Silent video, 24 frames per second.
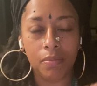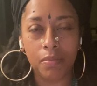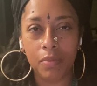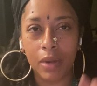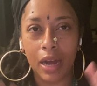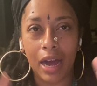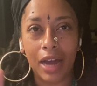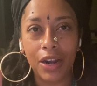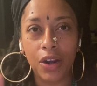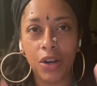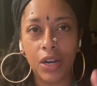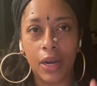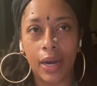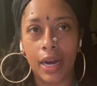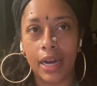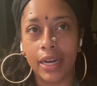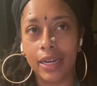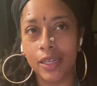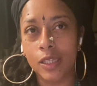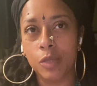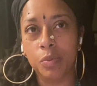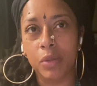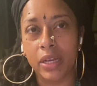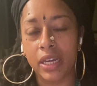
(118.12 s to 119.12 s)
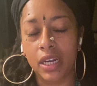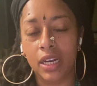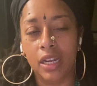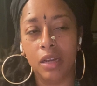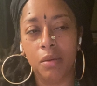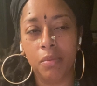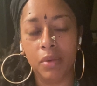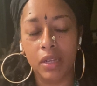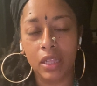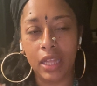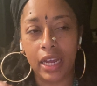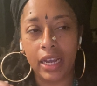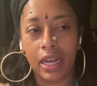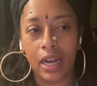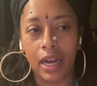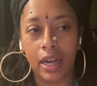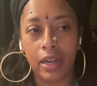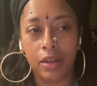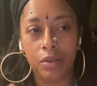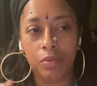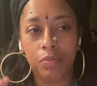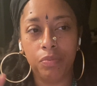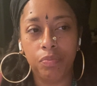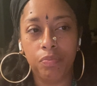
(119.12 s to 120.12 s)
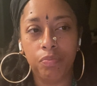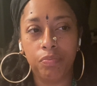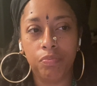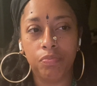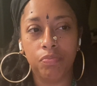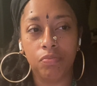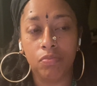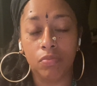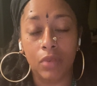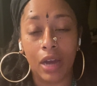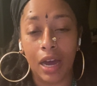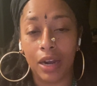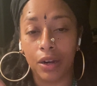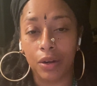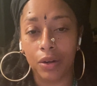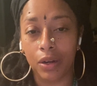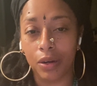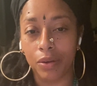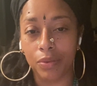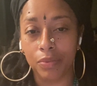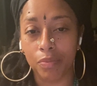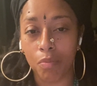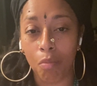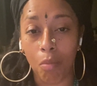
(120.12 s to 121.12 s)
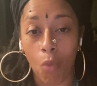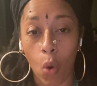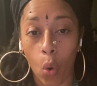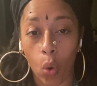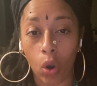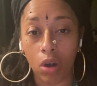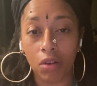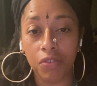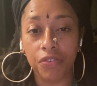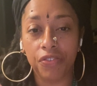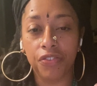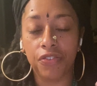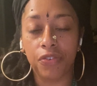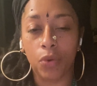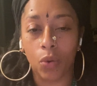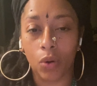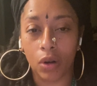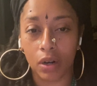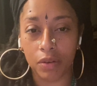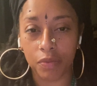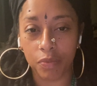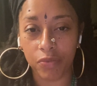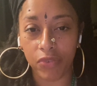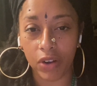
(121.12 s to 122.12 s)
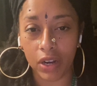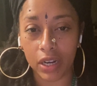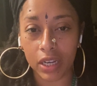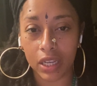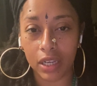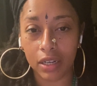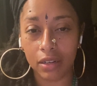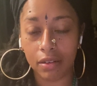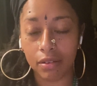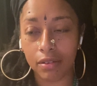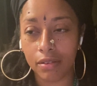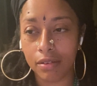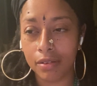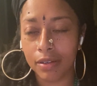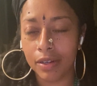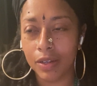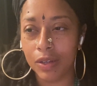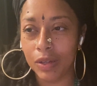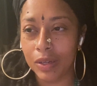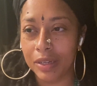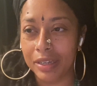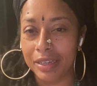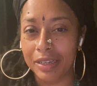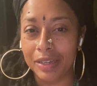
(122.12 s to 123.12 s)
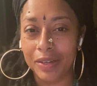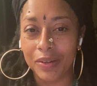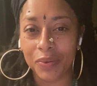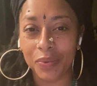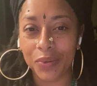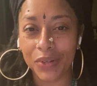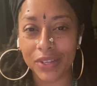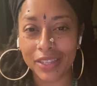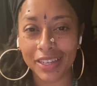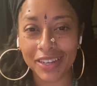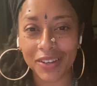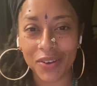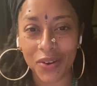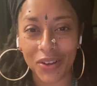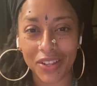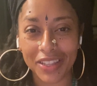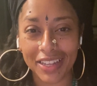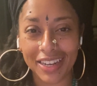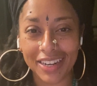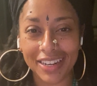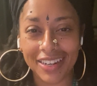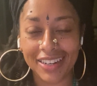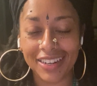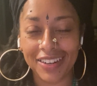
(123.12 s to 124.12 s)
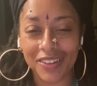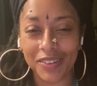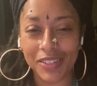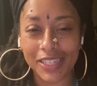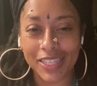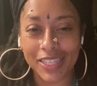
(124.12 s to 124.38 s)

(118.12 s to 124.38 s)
I don't know how to explain it, but like I don't know, morph or fucking, what do they call that in